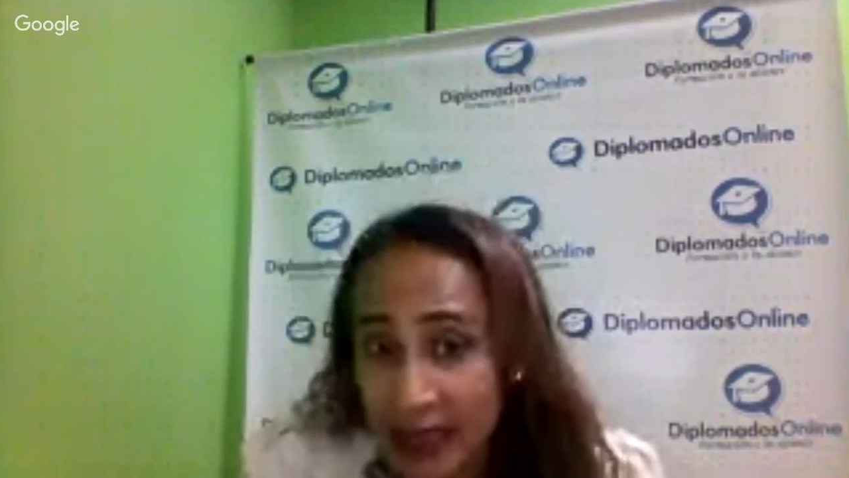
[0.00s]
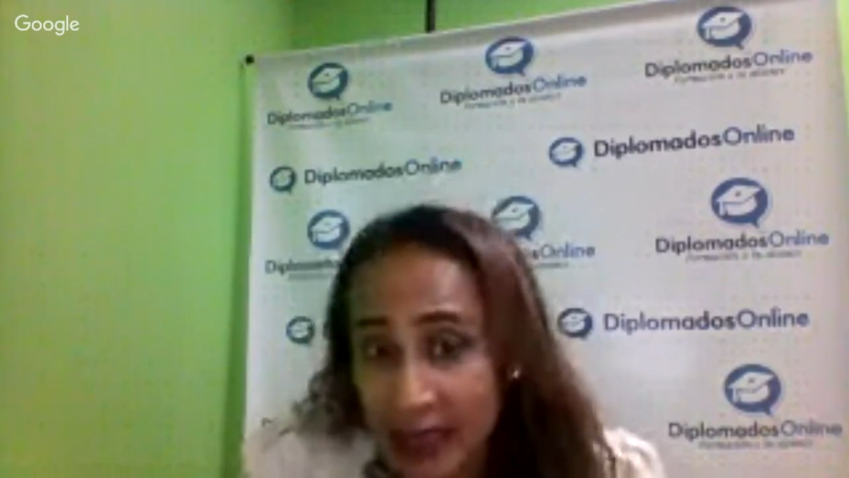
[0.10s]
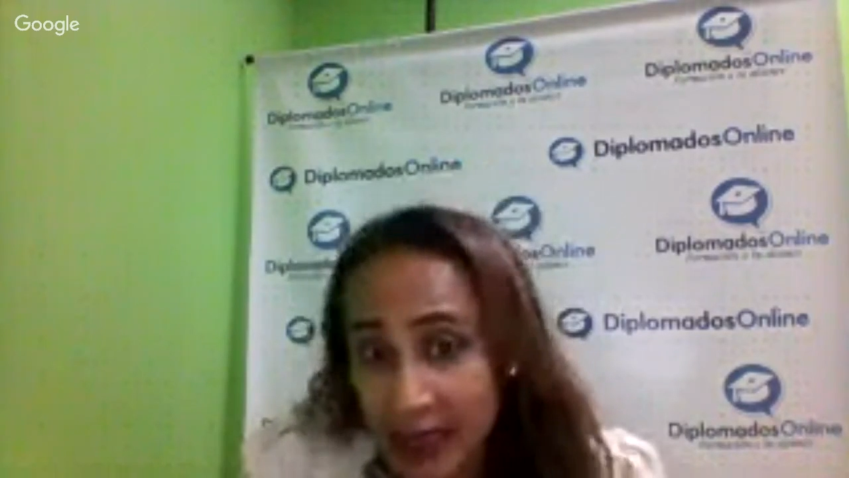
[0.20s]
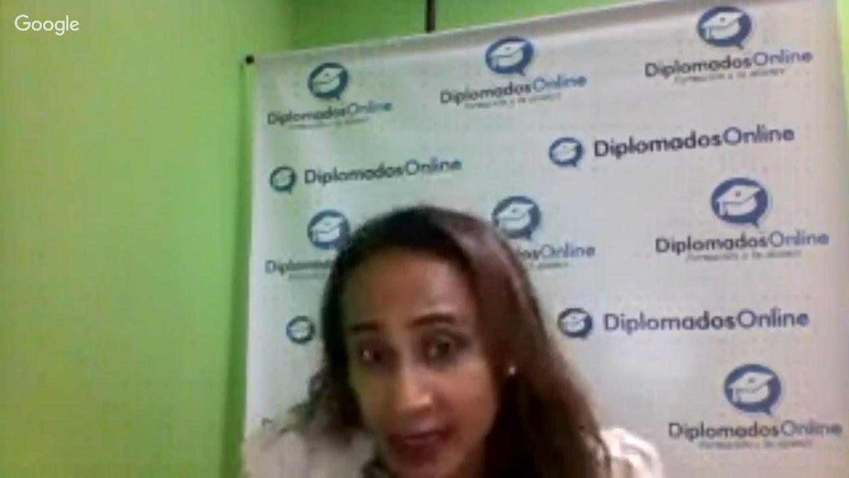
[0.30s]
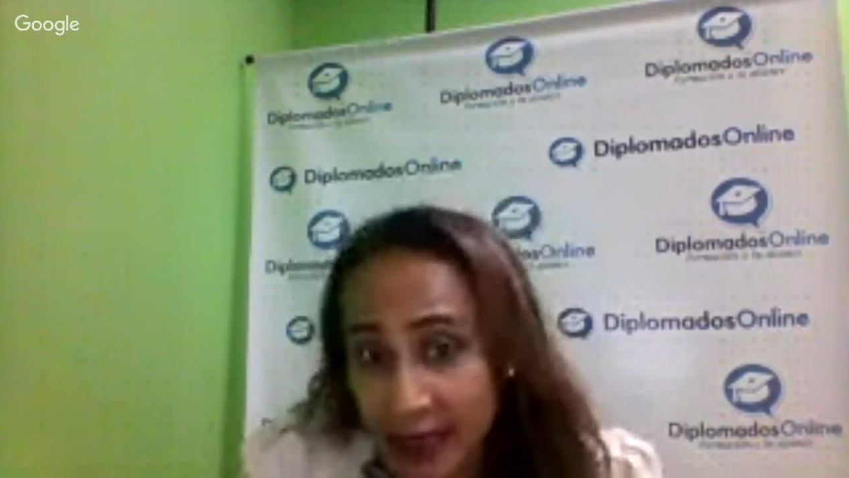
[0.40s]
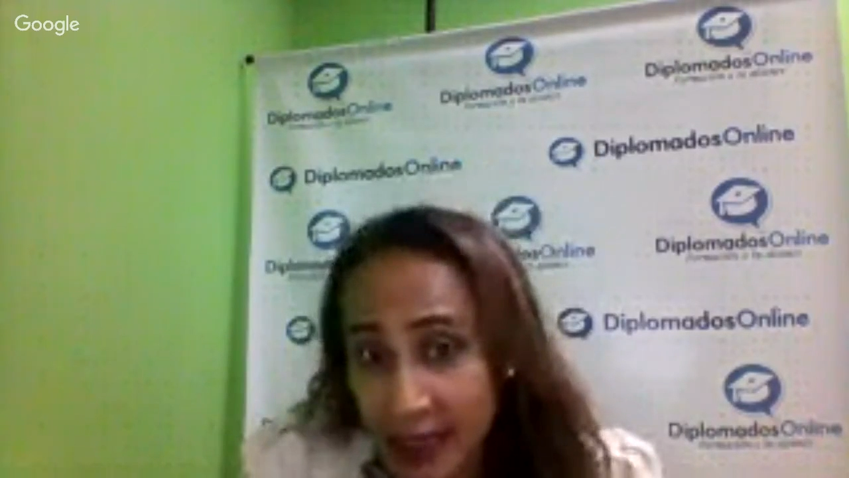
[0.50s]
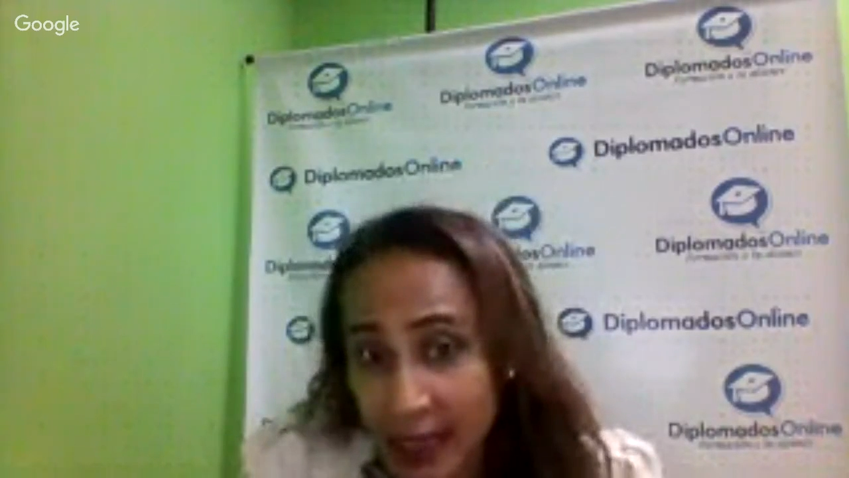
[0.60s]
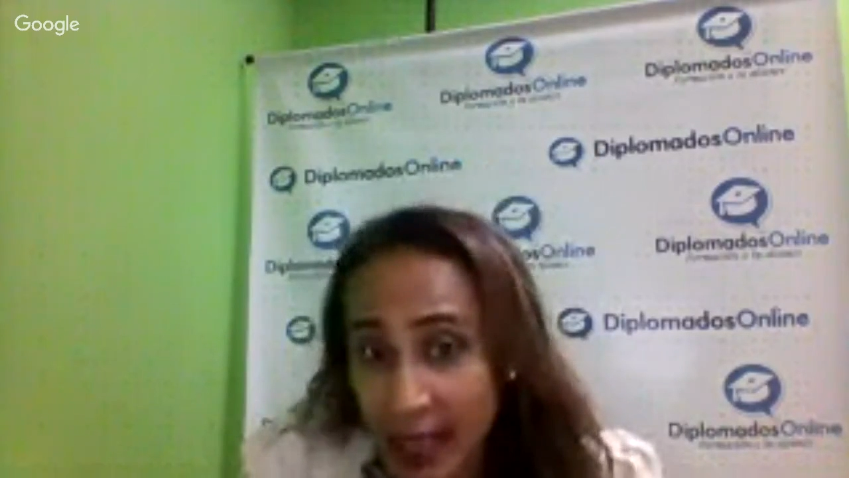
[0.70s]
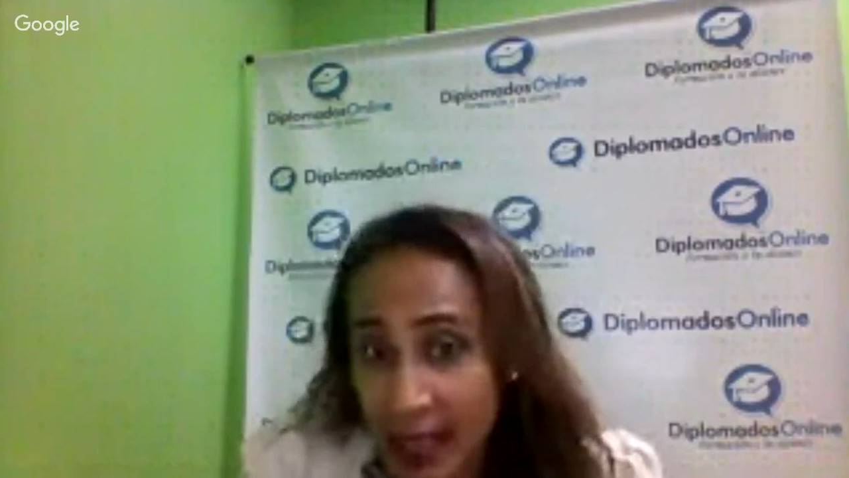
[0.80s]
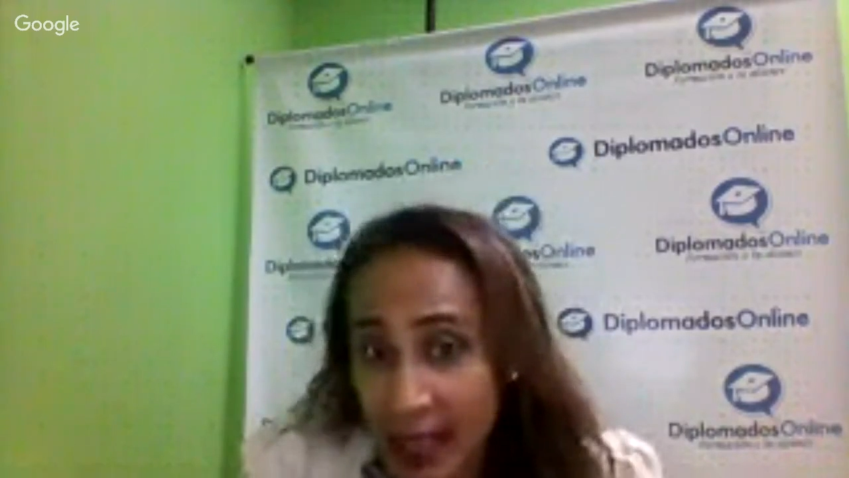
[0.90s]
is
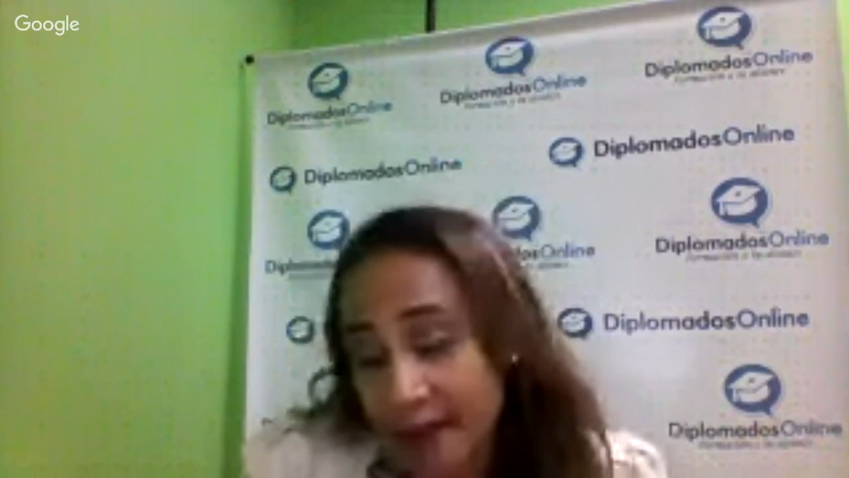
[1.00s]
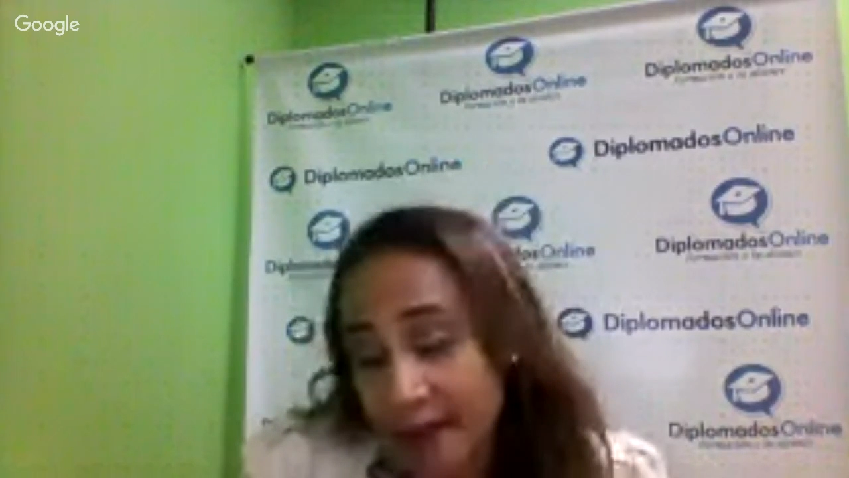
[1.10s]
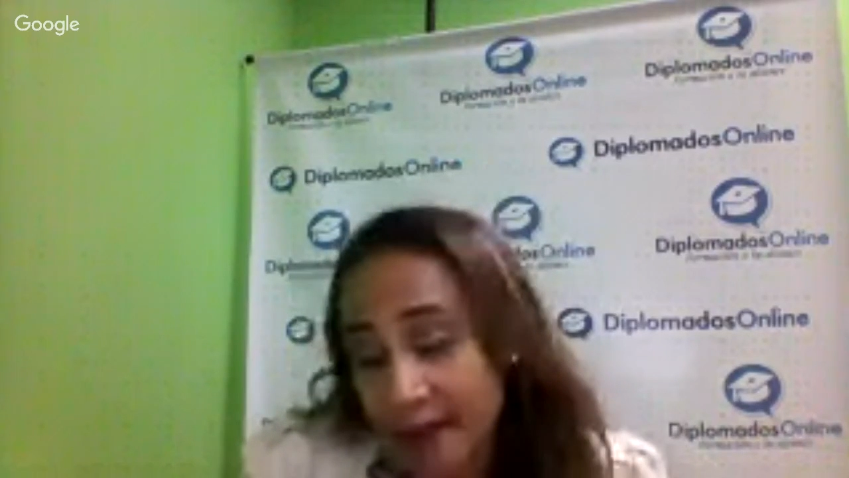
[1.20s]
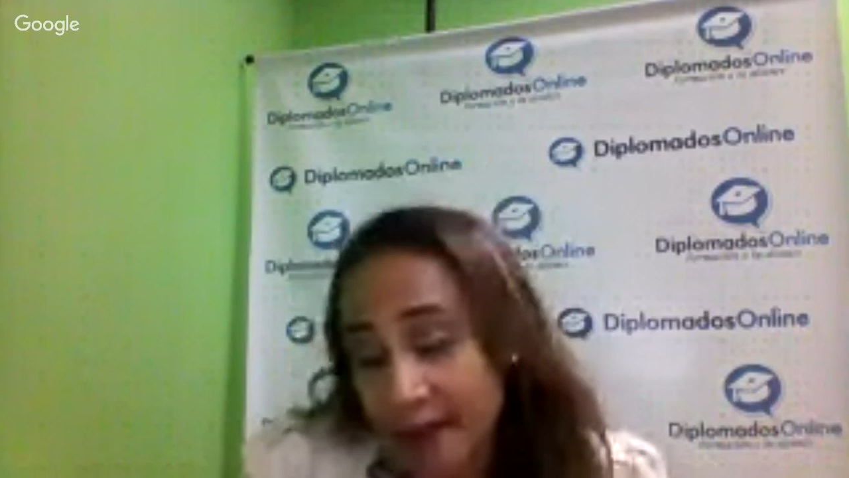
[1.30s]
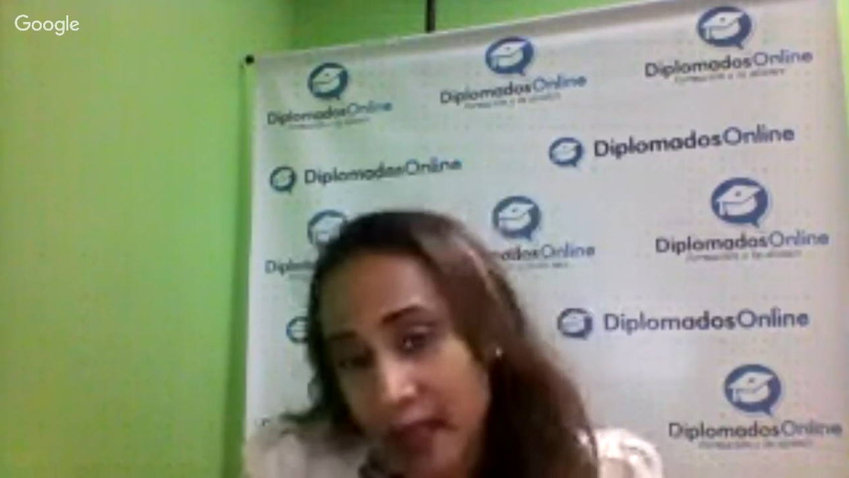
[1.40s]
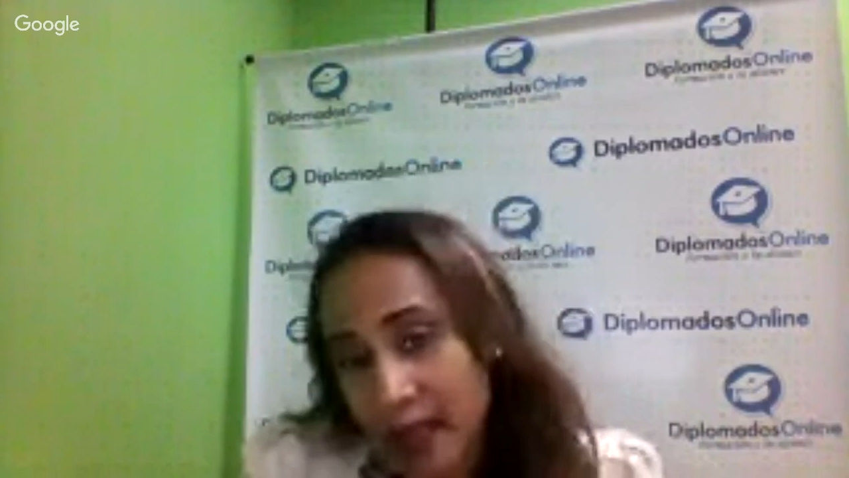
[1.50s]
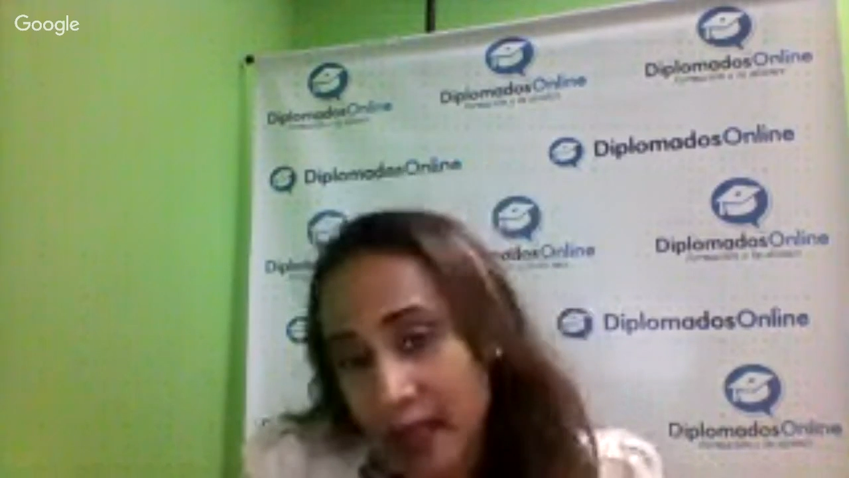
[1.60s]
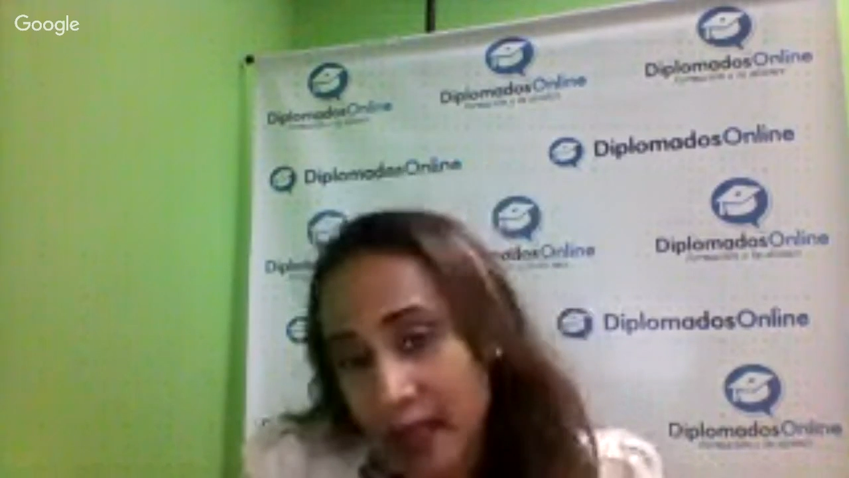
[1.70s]
a ocean,